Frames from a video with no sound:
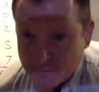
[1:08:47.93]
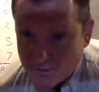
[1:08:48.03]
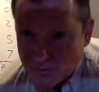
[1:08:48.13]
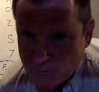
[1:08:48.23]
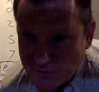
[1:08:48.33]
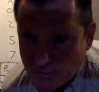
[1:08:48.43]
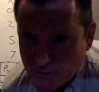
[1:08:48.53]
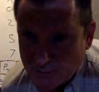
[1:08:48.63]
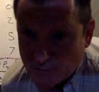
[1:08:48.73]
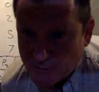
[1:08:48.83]
And we go
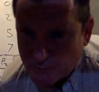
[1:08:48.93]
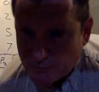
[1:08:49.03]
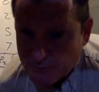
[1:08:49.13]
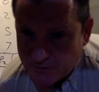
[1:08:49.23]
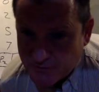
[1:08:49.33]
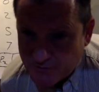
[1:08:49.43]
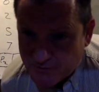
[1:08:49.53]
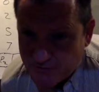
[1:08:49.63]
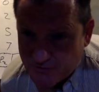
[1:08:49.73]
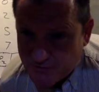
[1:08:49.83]
over some disk
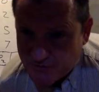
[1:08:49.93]
scheduling